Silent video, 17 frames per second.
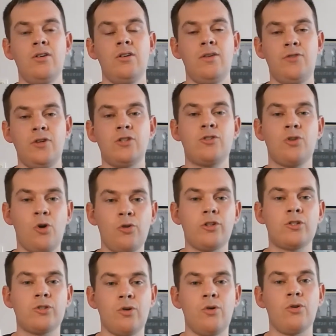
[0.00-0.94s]
can talk the
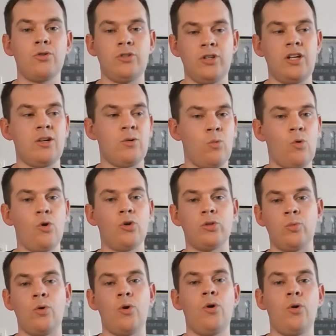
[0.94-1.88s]
talk, you need to walk
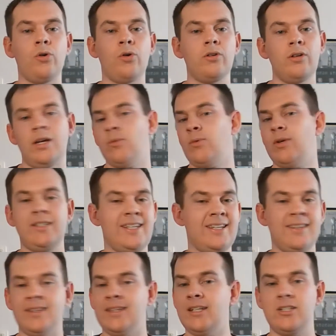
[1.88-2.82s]
the walk, and we
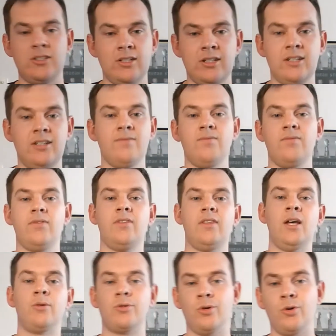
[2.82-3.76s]
didn't this year. They
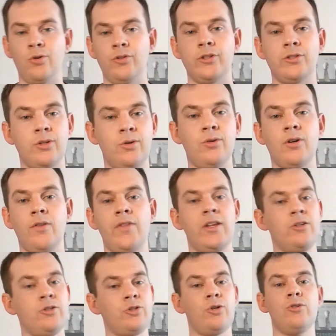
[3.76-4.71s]
were talking the talk, and
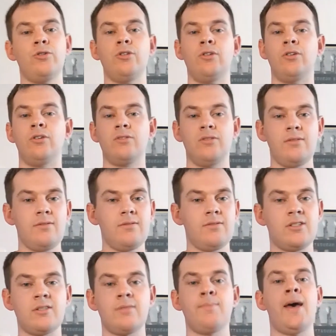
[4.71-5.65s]
then Juju got
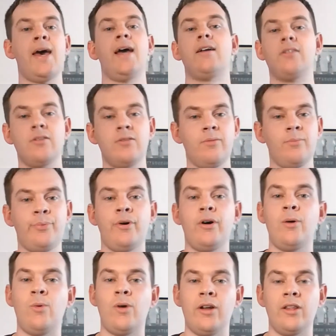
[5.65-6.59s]
smacked by
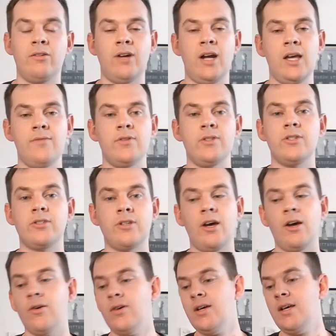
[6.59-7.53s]
one of the Ravens. So,
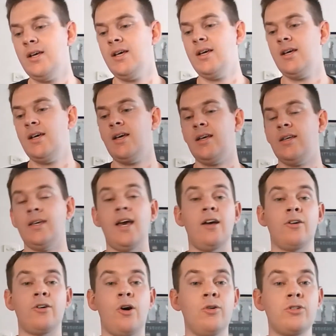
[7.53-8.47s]
yeah,
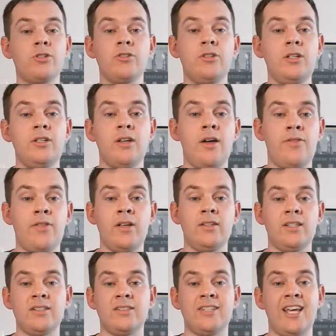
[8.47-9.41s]
culturally, I think
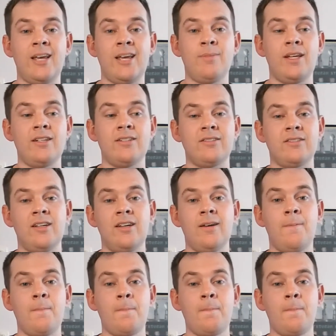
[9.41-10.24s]
this team needs to